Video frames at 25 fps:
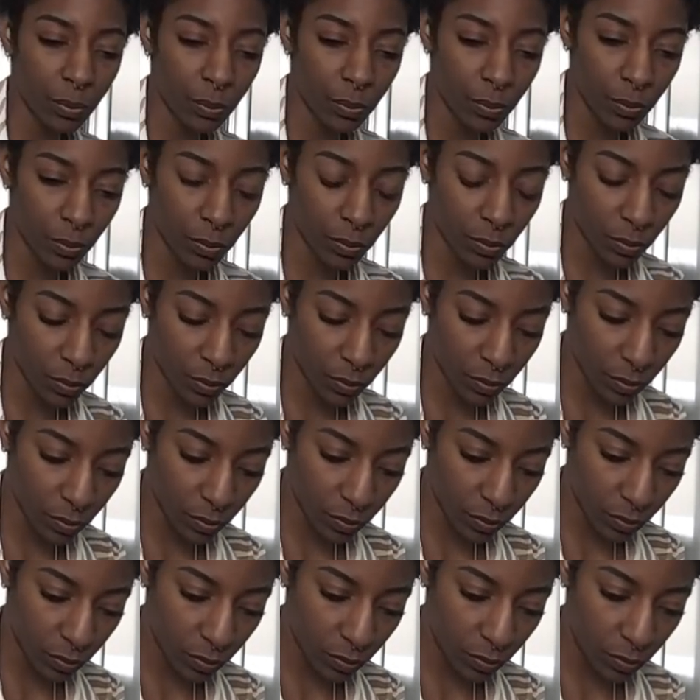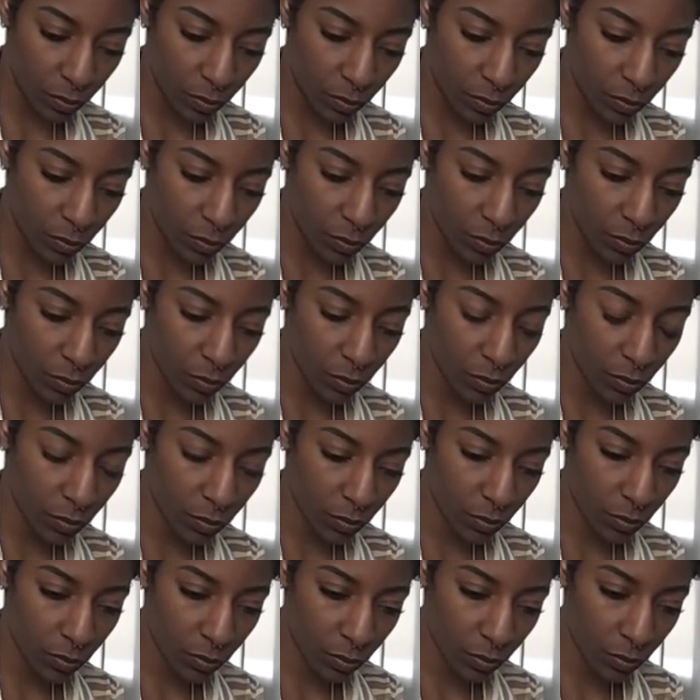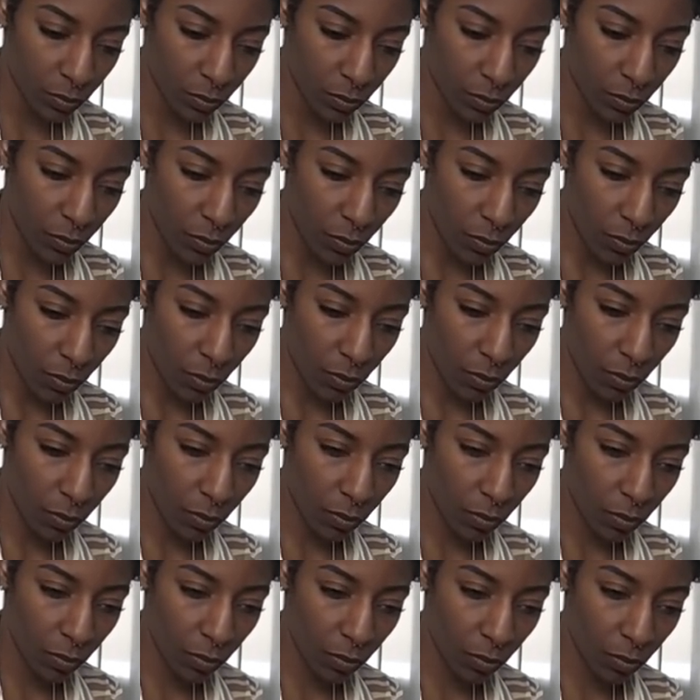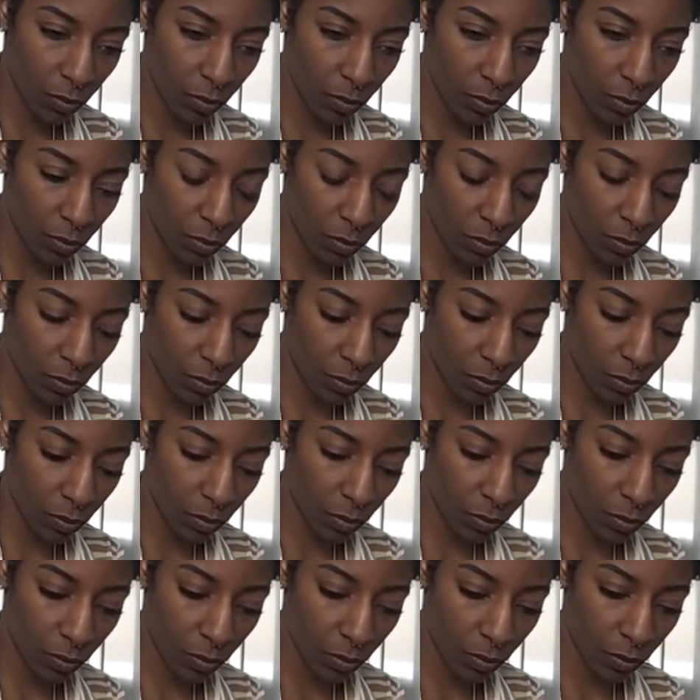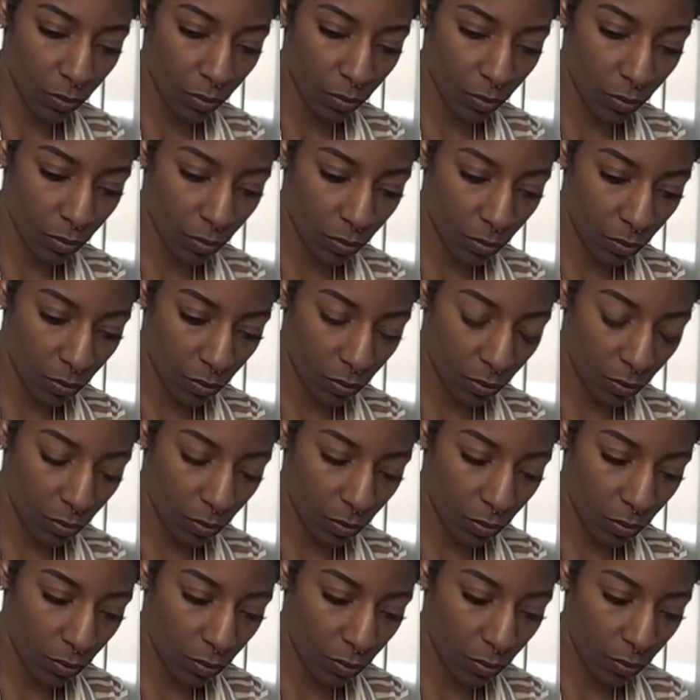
(no one is talking)